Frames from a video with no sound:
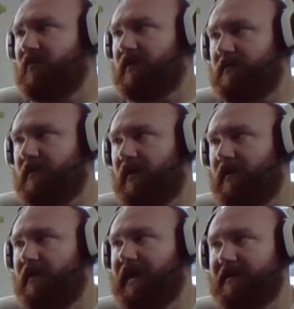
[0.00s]
we're
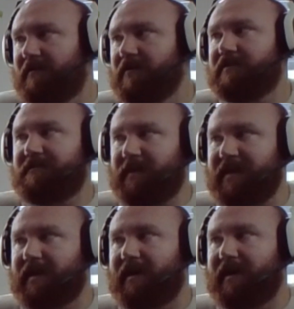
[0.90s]
all English
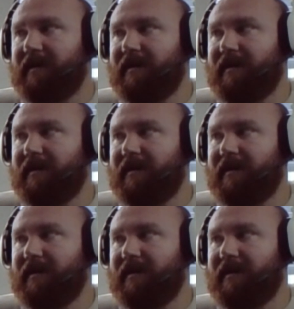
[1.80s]
speaking.